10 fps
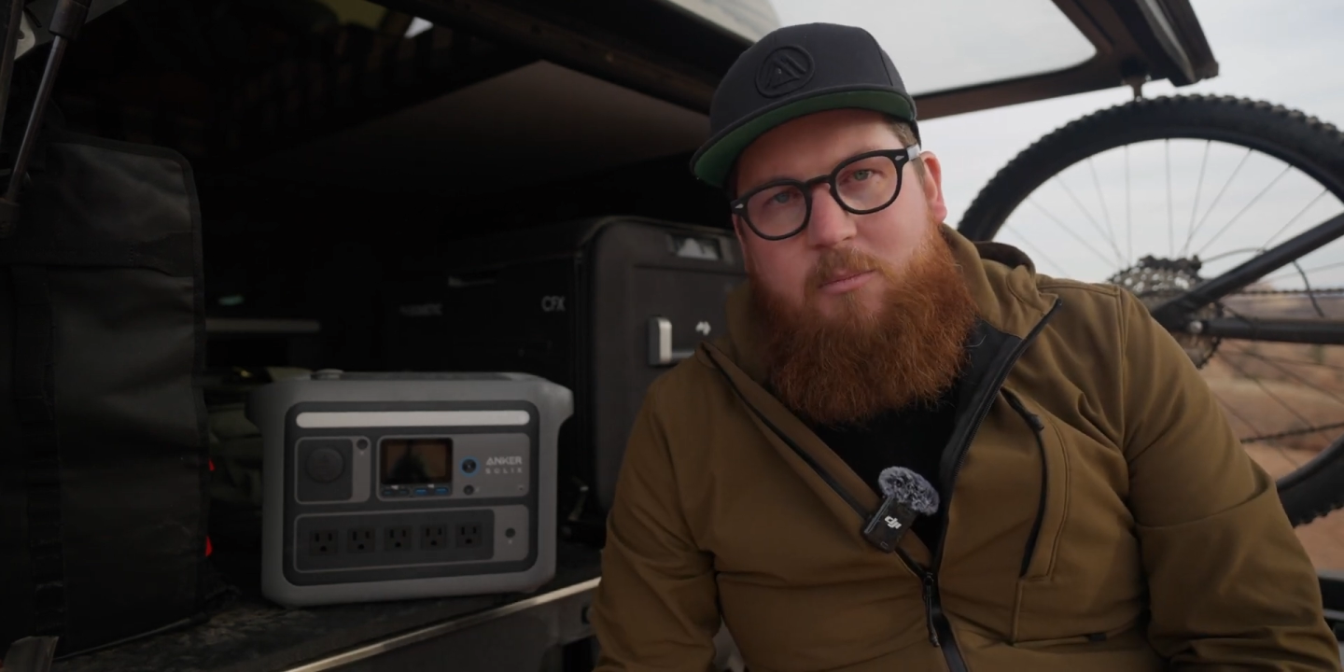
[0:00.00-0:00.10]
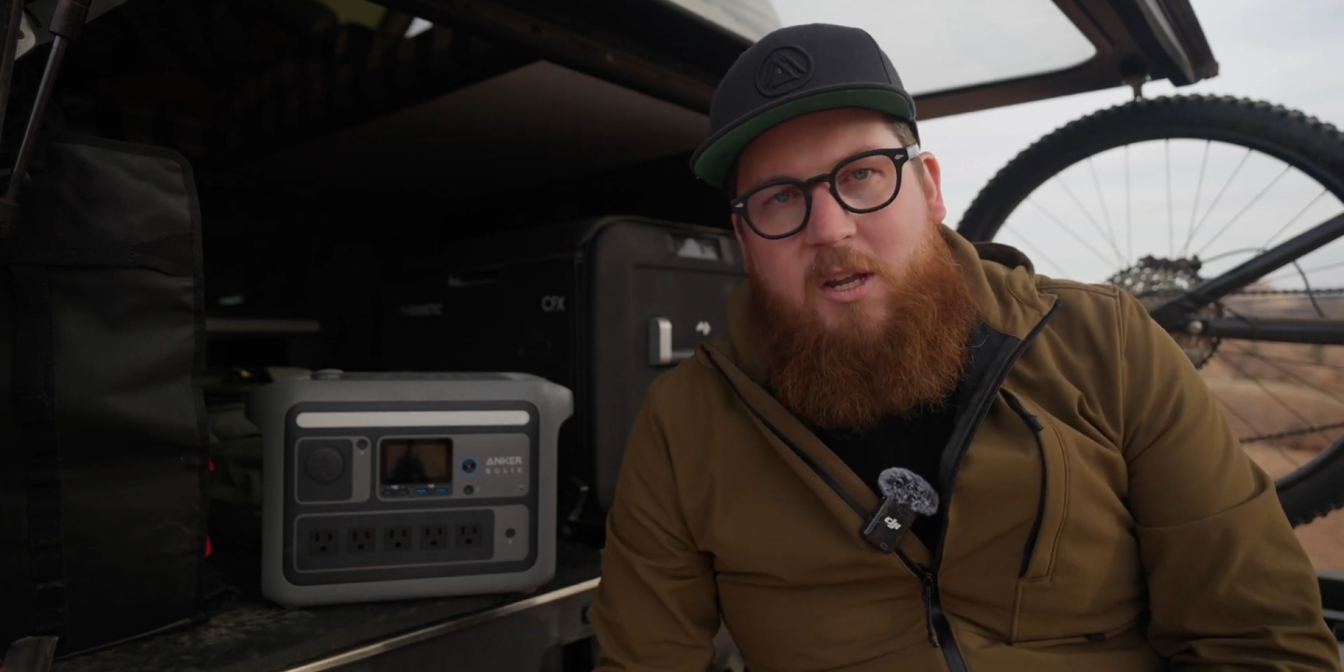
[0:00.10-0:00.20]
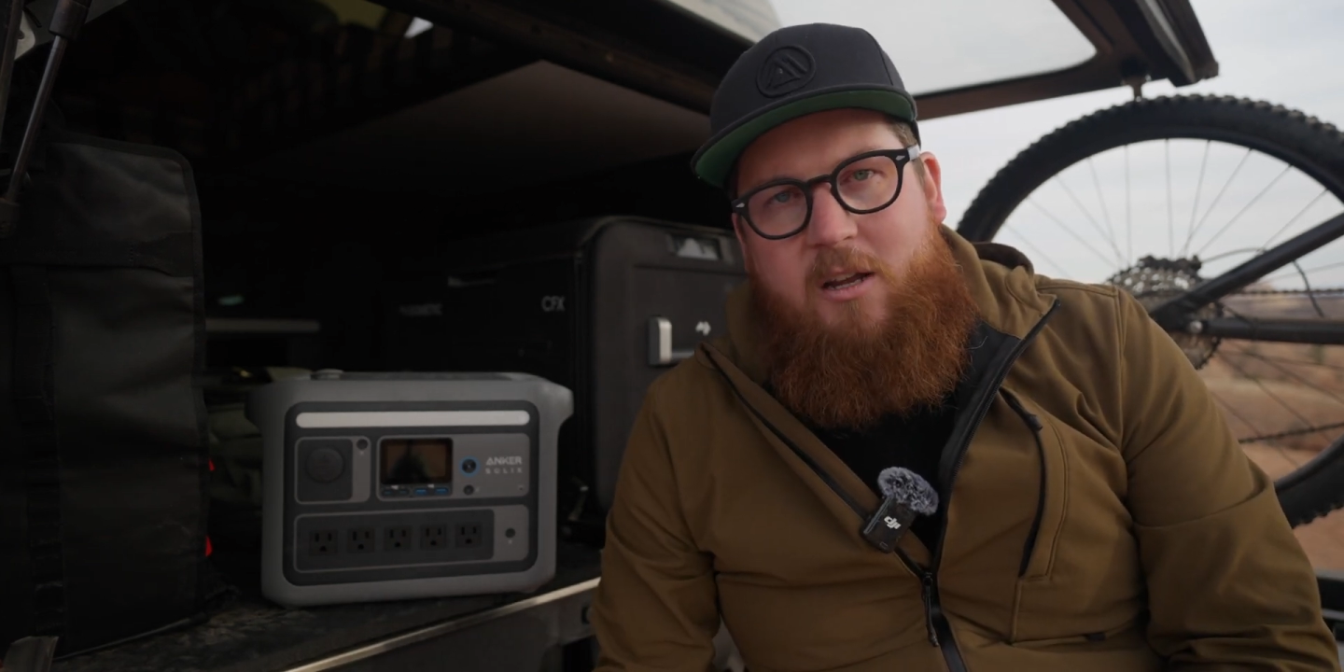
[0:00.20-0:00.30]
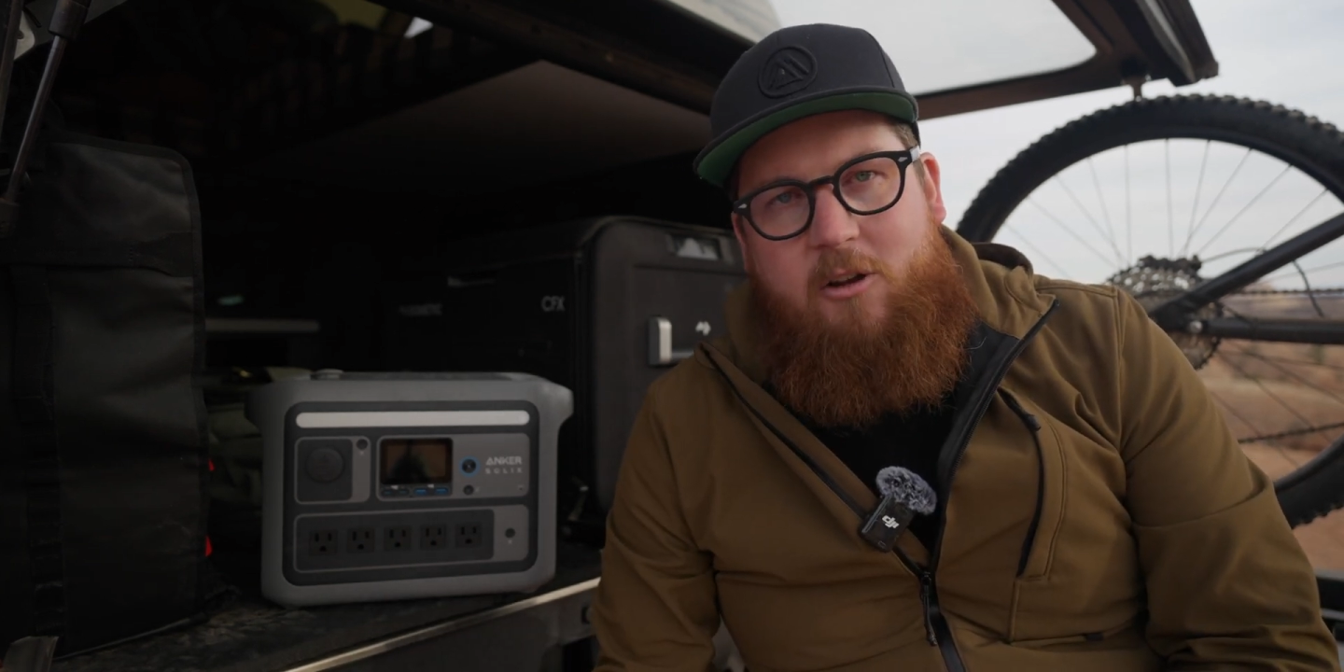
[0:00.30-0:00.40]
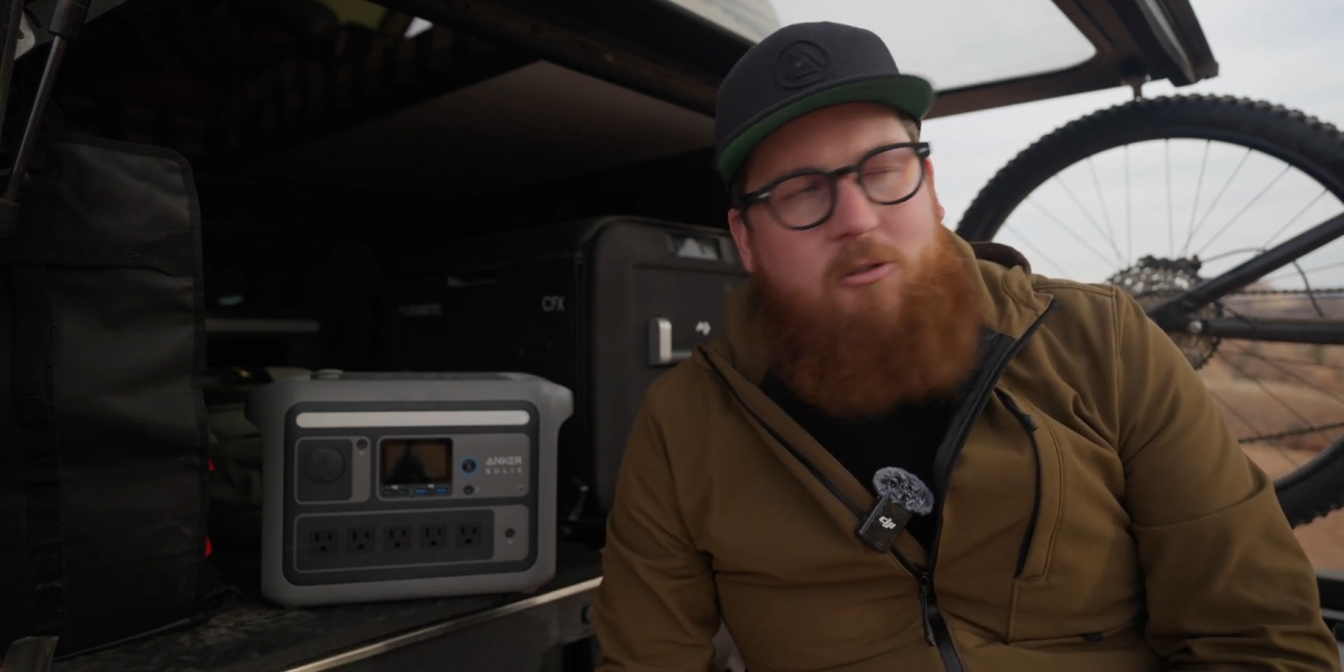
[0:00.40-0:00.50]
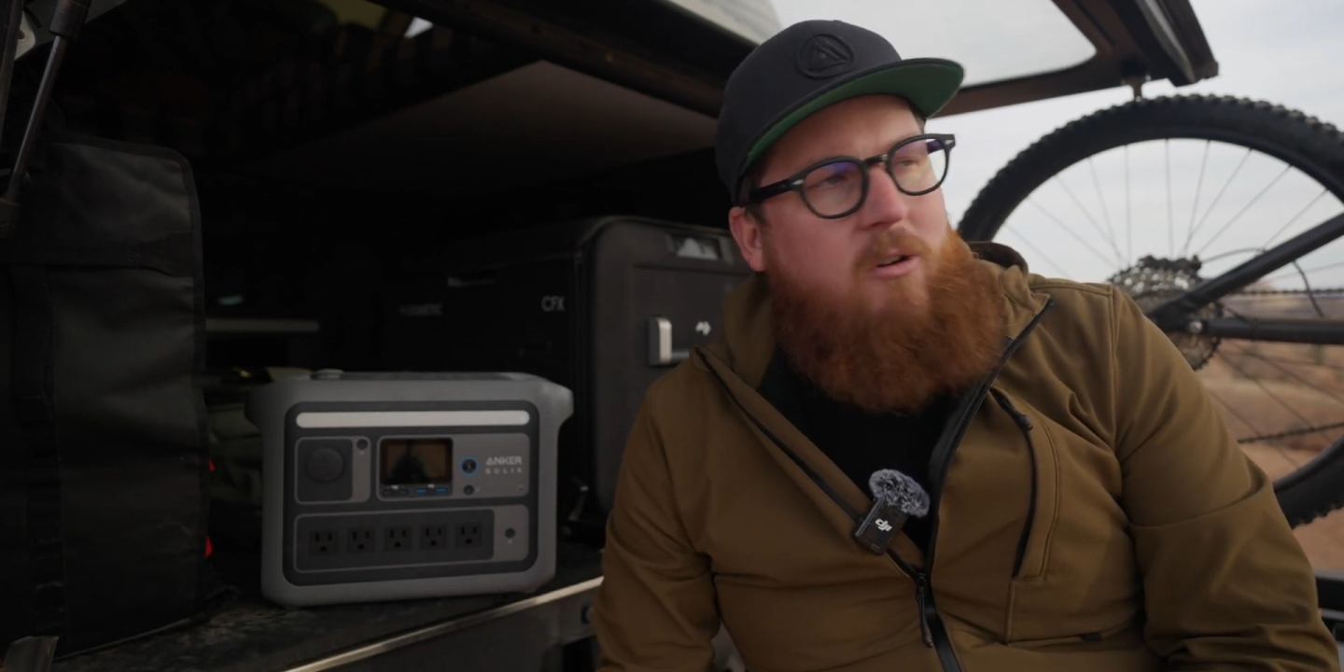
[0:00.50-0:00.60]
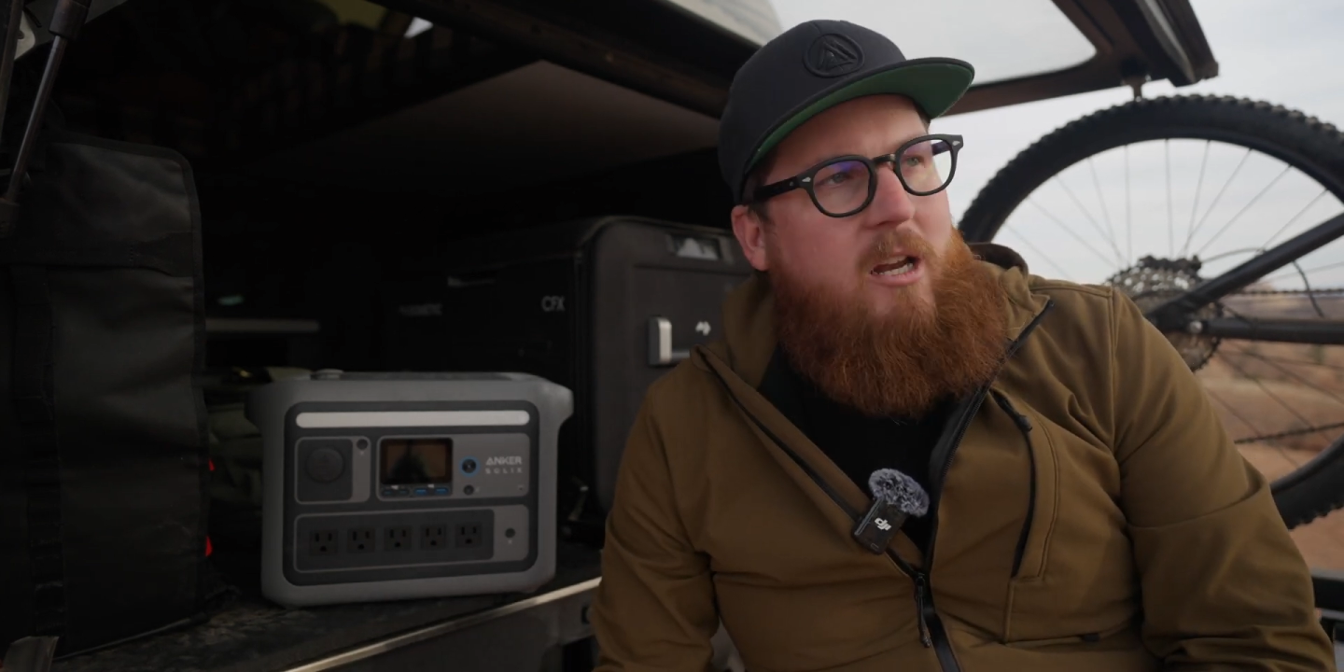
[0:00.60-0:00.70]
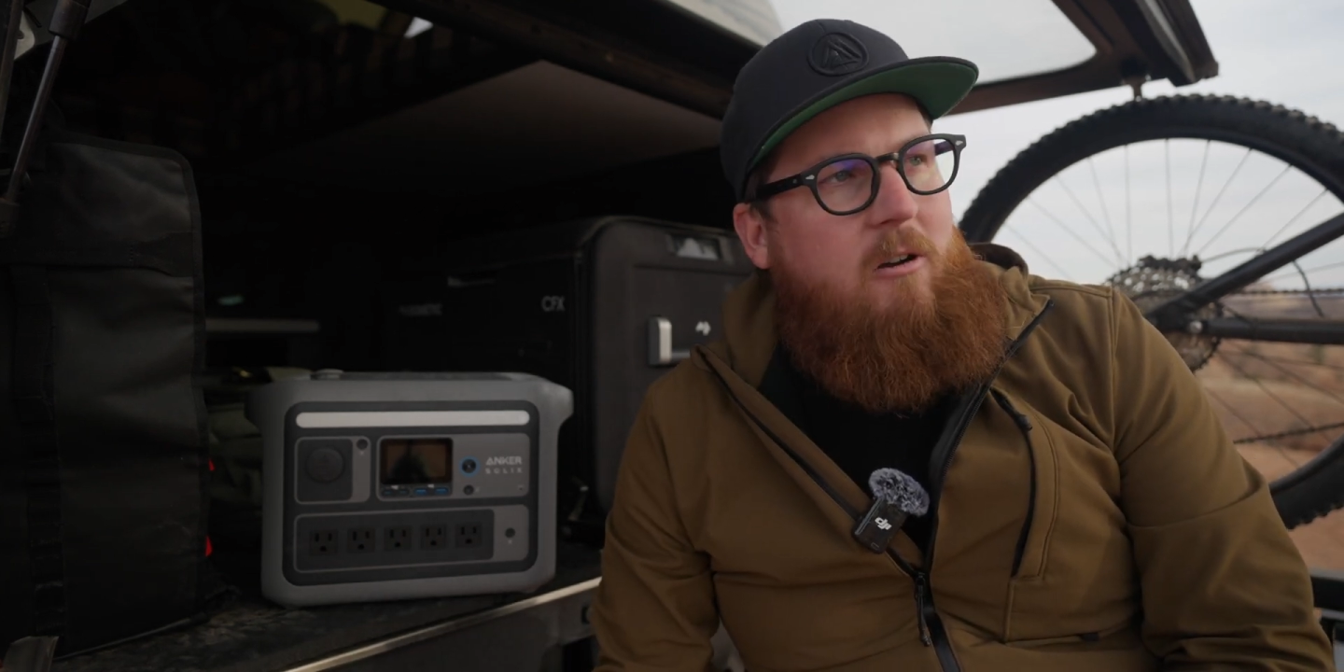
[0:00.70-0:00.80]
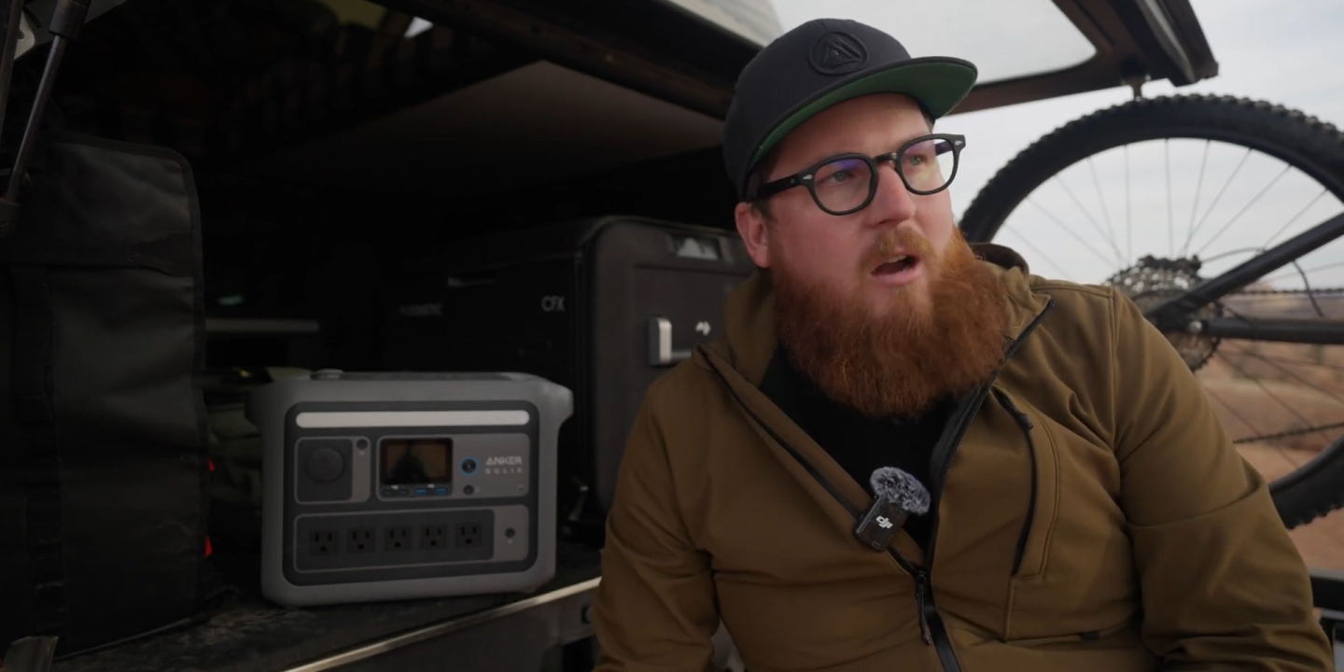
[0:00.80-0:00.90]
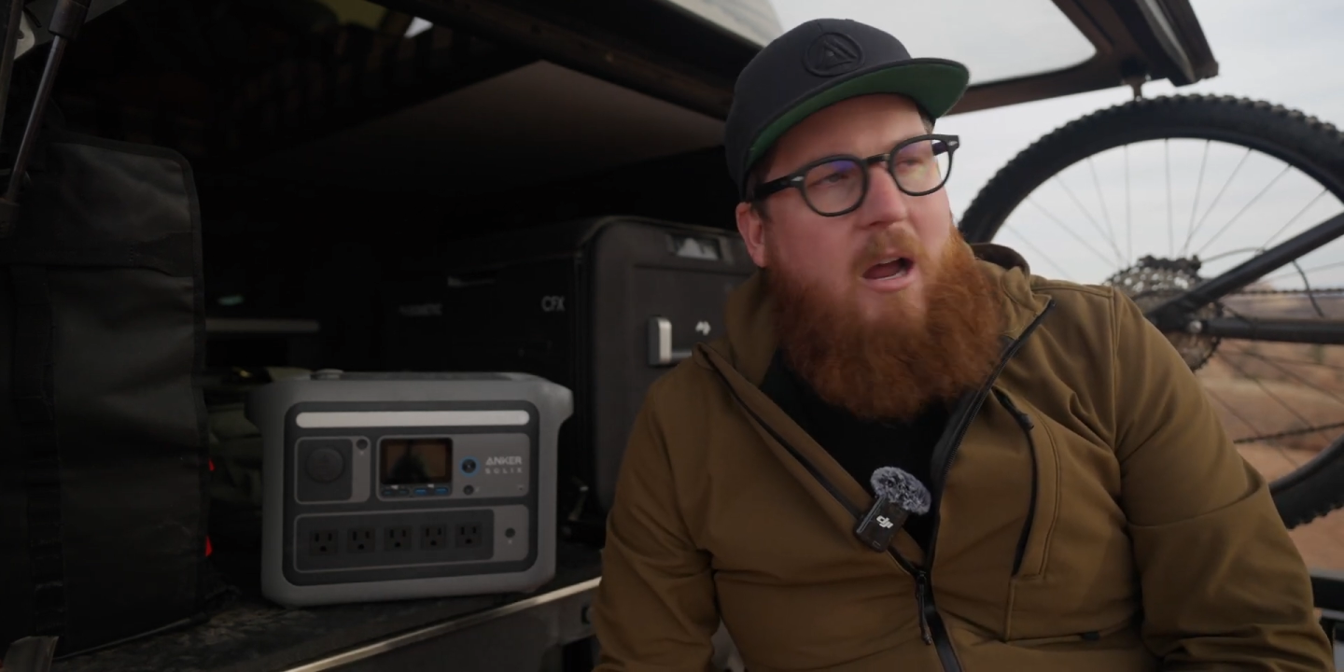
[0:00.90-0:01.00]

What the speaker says: being a creator